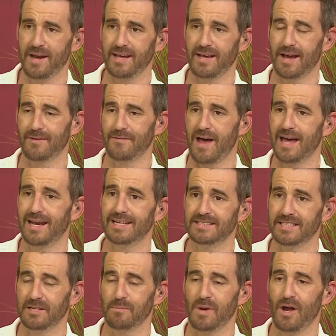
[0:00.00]
really kind of
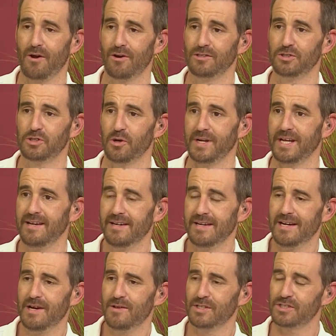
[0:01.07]
highlighted in my own journey,
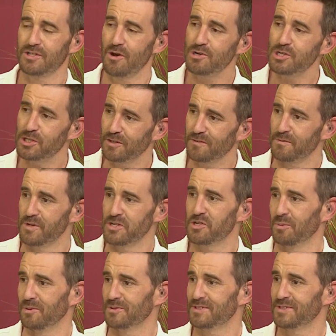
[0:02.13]
this notion of
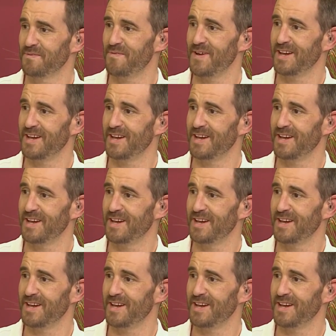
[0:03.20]
rituals, the